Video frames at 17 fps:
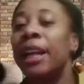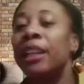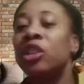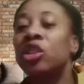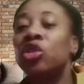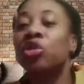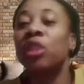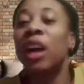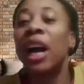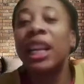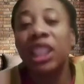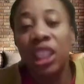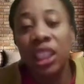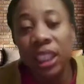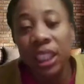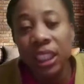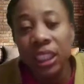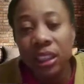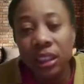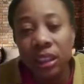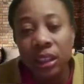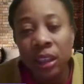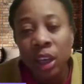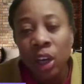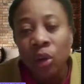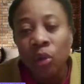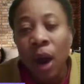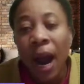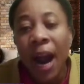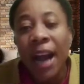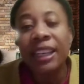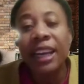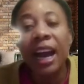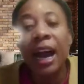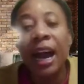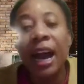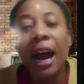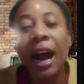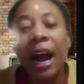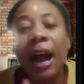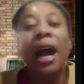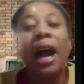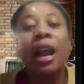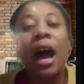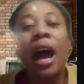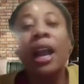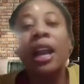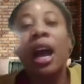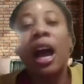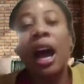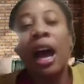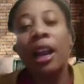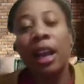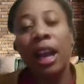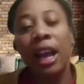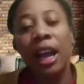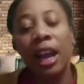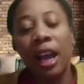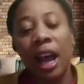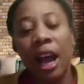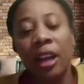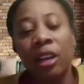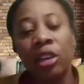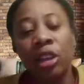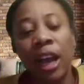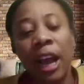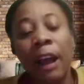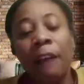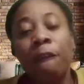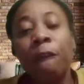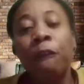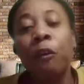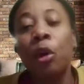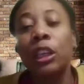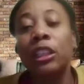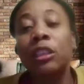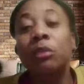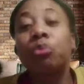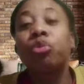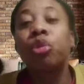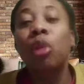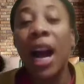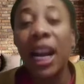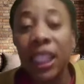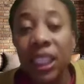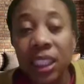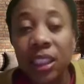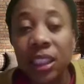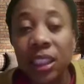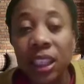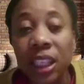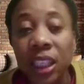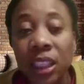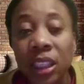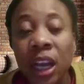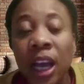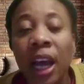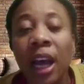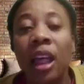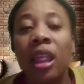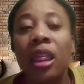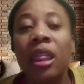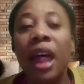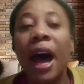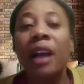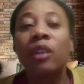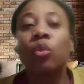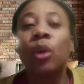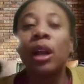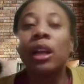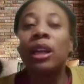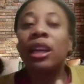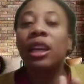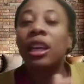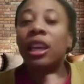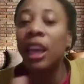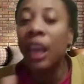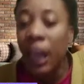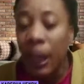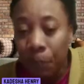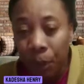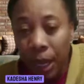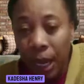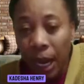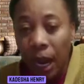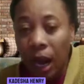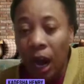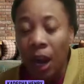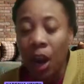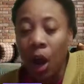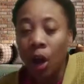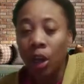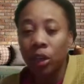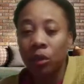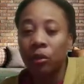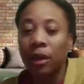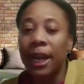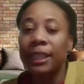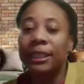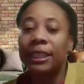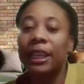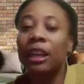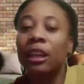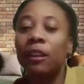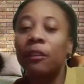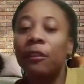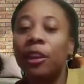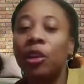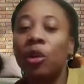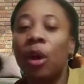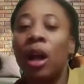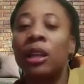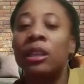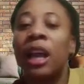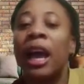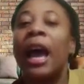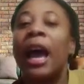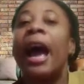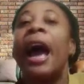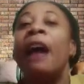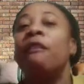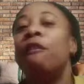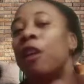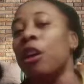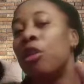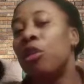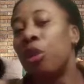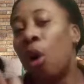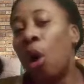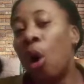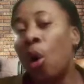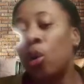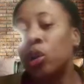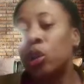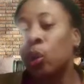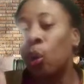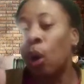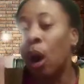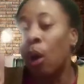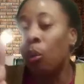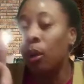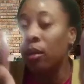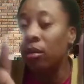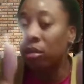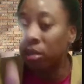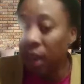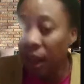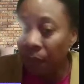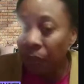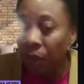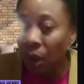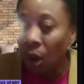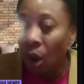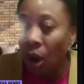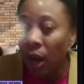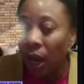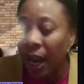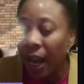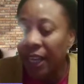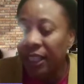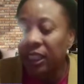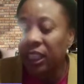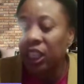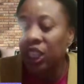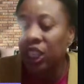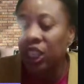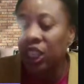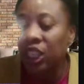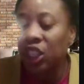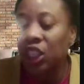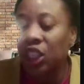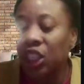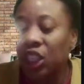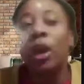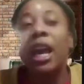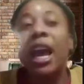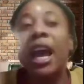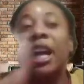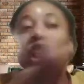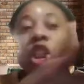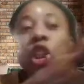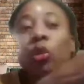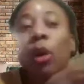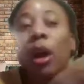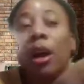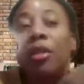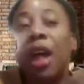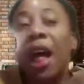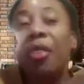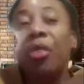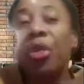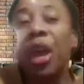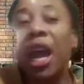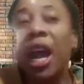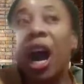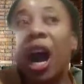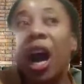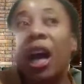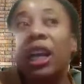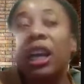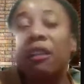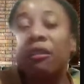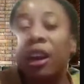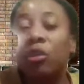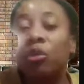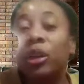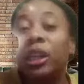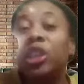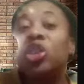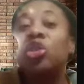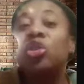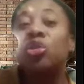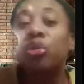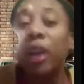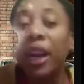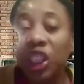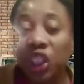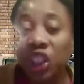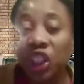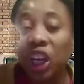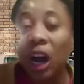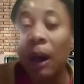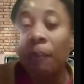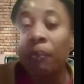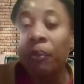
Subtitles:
strategies, right? And enforce practices that will keep unauthorized individuals. And for those who are within the organization, we ensure that they are given restriction